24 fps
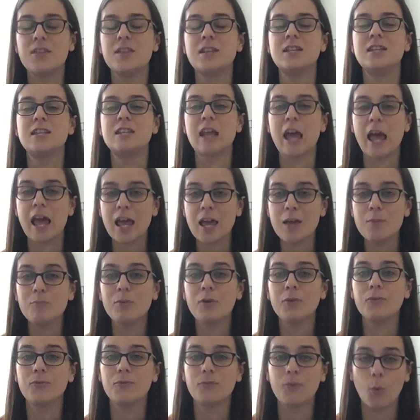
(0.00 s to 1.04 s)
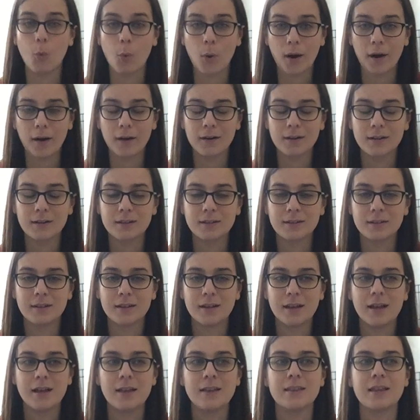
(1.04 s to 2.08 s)
the day before,
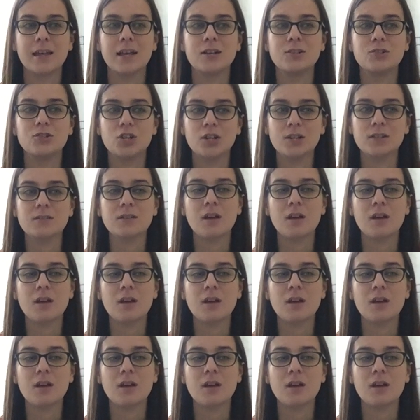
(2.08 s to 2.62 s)
they had just